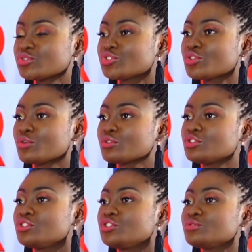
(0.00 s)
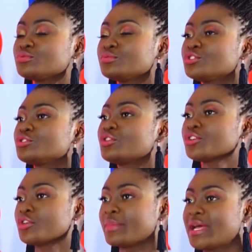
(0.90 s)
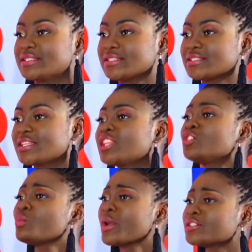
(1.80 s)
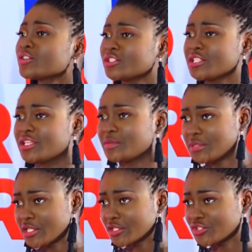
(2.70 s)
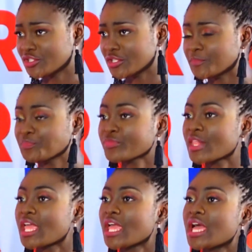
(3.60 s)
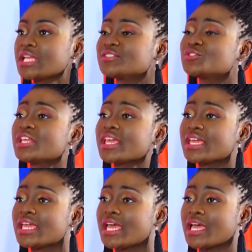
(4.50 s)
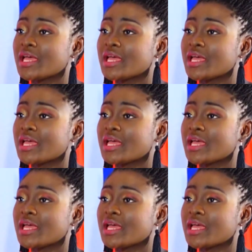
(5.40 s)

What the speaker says: So you got your master's and then you went on to get a PhD. Today,